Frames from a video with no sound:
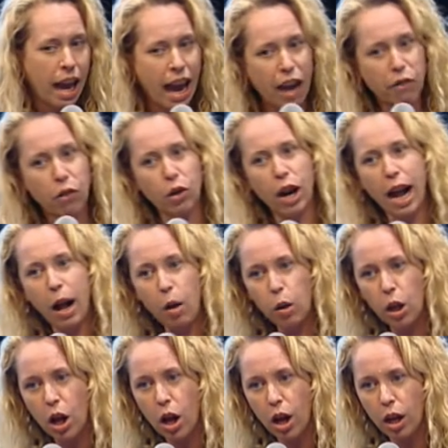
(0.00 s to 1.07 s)
and for how
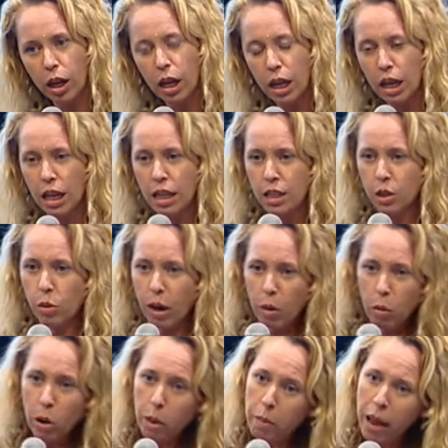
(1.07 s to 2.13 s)
long. Do I
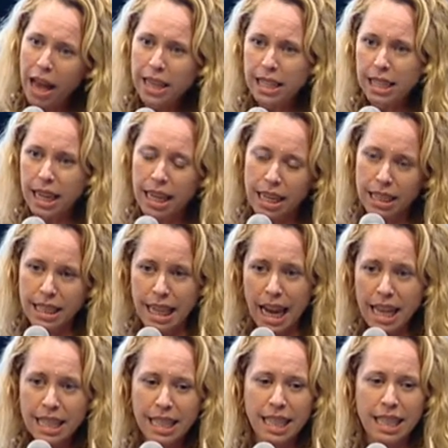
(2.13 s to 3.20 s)
work best at a
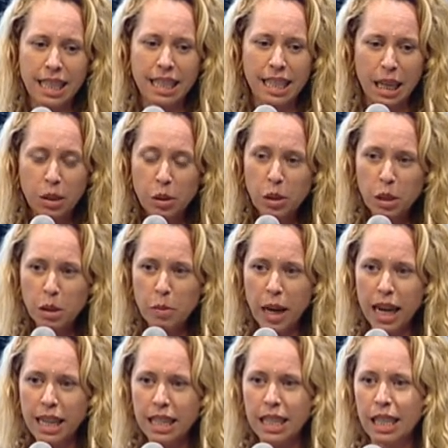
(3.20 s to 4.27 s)
desk in the central
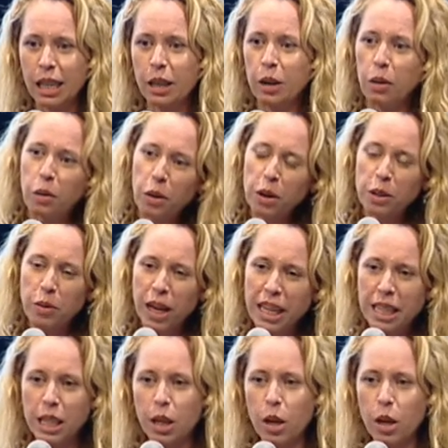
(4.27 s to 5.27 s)
space, or do I need to